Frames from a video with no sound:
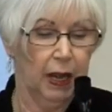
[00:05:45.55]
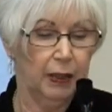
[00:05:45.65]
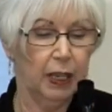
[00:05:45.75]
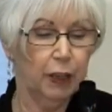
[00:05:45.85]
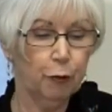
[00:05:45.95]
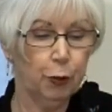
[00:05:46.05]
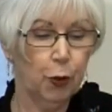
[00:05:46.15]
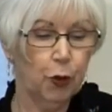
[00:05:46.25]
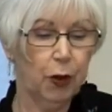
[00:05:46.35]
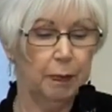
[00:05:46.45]
The GIVE
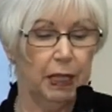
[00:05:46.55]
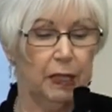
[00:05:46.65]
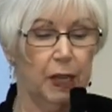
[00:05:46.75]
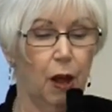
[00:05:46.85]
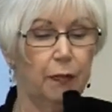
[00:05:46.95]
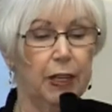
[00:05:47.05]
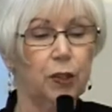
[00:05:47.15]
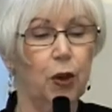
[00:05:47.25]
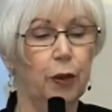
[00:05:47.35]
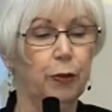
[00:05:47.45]
program itself has
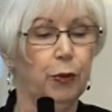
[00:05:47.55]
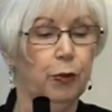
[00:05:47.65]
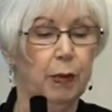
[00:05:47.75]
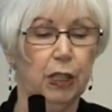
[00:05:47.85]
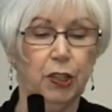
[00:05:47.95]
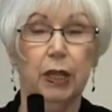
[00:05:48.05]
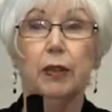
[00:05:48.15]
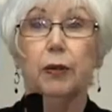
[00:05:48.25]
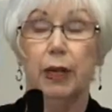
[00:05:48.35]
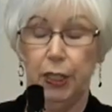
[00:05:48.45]
gone through much
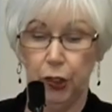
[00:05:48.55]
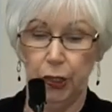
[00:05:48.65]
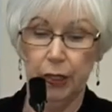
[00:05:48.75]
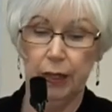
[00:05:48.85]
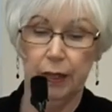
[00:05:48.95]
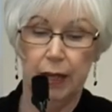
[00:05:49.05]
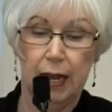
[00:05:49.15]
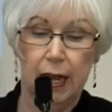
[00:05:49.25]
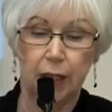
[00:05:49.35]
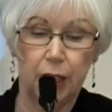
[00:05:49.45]
iteration.
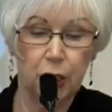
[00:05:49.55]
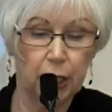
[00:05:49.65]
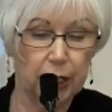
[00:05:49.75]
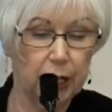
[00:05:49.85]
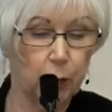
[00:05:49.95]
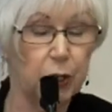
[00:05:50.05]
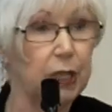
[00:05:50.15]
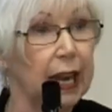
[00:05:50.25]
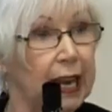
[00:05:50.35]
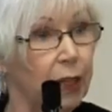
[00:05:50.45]
Initially, it was an
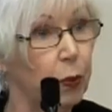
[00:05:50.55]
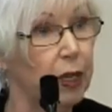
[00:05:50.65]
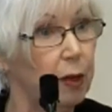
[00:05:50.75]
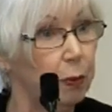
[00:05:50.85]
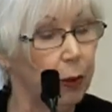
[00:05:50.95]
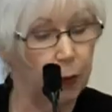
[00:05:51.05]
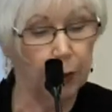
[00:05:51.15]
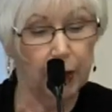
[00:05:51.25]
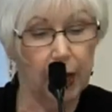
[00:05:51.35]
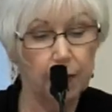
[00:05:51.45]
8-week
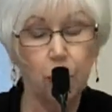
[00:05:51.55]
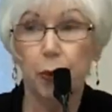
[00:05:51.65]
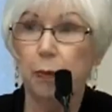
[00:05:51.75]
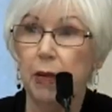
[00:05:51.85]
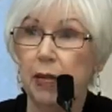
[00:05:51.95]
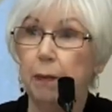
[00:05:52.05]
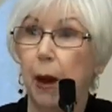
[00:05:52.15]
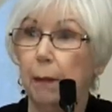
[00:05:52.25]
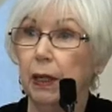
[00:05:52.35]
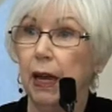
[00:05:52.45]
program with many
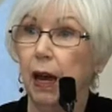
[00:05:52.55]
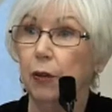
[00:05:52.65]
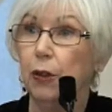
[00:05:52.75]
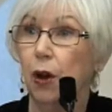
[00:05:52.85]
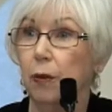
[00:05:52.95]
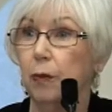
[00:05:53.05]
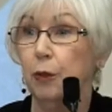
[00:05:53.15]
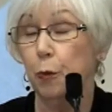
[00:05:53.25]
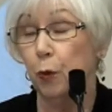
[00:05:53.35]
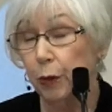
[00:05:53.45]
public health,
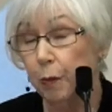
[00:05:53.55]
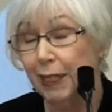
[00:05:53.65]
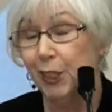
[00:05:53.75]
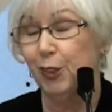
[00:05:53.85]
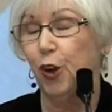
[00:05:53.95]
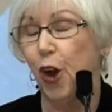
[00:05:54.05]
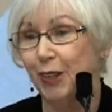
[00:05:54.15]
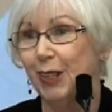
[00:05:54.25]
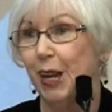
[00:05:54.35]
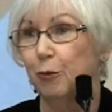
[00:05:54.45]
with much
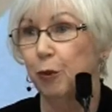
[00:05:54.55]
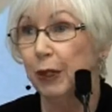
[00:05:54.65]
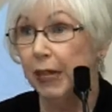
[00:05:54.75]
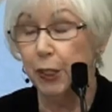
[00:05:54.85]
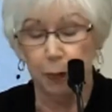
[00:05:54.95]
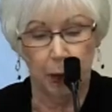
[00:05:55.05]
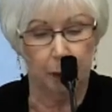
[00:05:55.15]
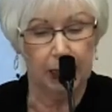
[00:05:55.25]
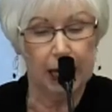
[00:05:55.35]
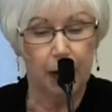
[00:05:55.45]
content related to
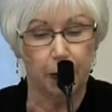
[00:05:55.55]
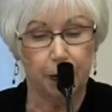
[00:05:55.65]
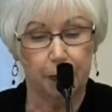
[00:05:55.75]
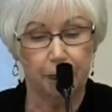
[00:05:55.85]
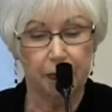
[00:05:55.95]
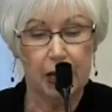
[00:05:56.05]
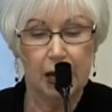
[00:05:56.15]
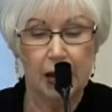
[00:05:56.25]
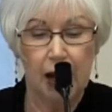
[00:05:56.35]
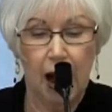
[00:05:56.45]
public health.
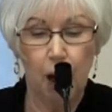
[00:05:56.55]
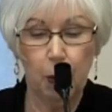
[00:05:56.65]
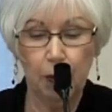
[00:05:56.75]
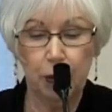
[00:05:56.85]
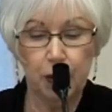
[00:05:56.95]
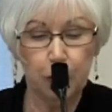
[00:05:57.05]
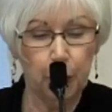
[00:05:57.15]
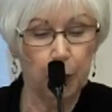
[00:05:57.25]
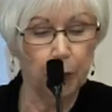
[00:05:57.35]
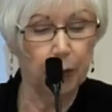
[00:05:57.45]
However, as the
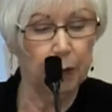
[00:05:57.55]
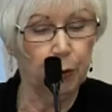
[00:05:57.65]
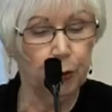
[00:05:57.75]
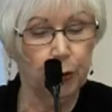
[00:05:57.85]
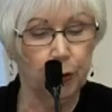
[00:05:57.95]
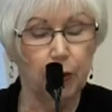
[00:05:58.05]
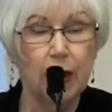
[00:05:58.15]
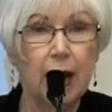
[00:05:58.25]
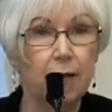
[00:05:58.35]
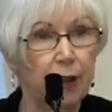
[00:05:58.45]
program grew,
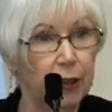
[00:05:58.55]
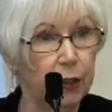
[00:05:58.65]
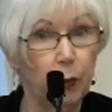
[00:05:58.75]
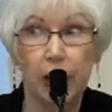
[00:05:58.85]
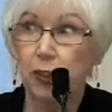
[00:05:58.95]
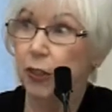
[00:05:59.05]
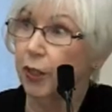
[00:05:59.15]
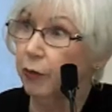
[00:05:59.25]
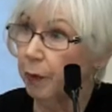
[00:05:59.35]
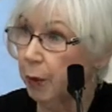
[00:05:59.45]

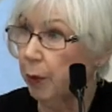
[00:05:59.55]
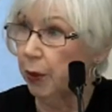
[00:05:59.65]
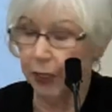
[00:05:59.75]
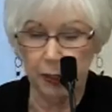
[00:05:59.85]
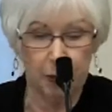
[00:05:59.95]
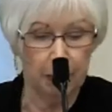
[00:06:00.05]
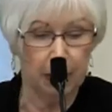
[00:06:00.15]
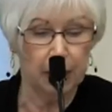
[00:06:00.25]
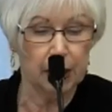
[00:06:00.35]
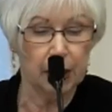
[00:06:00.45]
evaluations from the
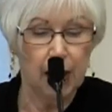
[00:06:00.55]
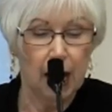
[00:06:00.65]
participants